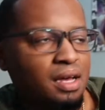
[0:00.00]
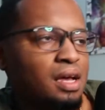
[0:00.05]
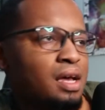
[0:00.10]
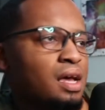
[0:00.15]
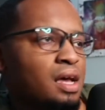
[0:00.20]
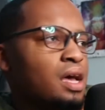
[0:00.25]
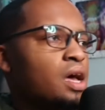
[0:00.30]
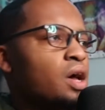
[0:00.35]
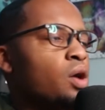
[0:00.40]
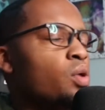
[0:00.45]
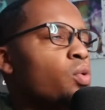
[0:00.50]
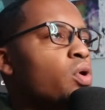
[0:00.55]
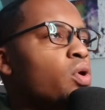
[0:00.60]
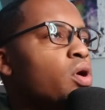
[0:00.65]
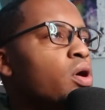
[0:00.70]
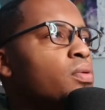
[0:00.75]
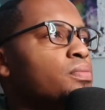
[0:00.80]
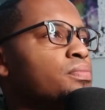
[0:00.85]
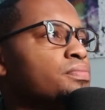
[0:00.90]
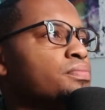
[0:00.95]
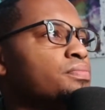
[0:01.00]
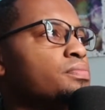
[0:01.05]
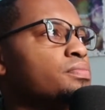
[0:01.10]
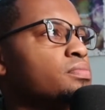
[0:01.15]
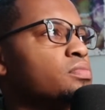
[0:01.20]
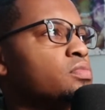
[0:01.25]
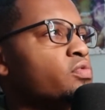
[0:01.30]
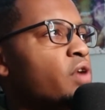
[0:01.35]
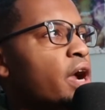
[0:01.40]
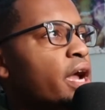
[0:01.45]
Well,
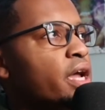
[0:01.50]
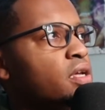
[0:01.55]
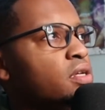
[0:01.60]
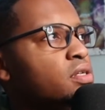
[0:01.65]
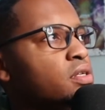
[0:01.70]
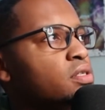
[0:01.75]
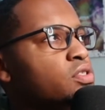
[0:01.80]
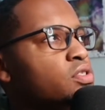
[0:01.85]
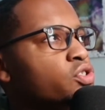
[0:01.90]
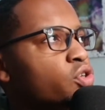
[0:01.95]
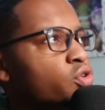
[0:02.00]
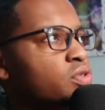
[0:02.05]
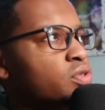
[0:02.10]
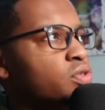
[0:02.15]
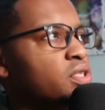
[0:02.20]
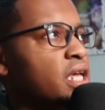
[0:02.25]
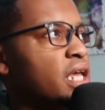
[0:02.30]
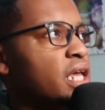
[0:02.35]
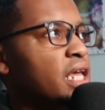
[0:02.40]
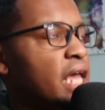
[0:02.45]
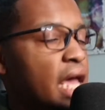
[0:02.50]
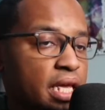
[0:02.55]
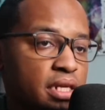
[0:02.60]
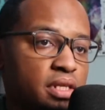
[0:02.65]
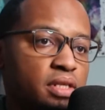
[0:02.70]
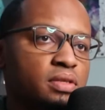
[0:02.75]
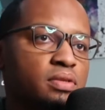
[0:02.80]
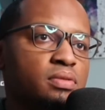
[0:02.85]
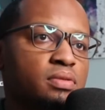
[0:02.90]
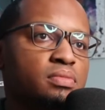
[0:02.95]
right. So you say
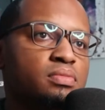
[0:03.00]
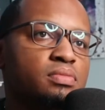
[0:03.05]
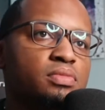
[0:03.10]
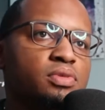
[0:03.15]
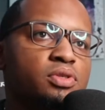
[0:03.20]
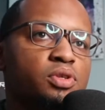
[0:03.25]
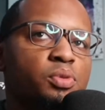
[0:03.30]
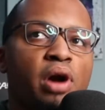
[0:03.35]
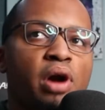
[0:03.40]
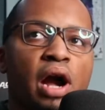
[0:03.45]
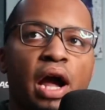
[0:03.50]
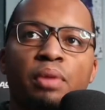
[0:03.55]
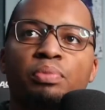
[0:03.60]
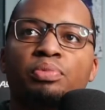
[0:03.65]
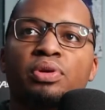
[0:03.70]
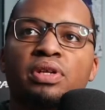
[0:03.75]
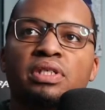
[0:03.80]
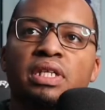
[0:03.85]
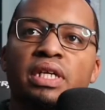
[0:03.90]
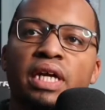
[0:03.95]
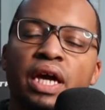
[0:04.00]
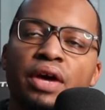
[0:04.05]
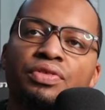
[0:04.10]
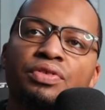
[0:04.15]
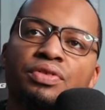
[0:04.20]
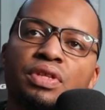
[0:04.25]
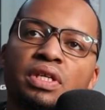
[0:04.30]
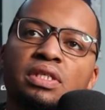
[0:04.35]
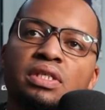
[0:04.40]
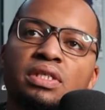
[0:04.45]
yes. LeBron puts together
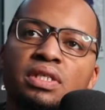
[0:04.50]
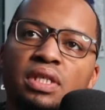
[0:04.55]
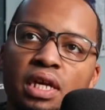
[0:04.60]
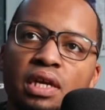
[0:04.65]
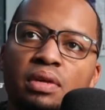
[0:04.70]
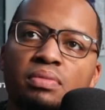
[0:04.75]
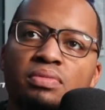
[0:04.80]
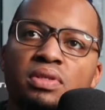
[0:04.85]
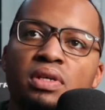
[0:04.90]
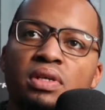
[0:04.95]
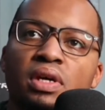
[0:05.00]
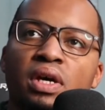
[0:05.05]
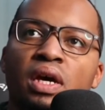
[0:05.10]
these teams.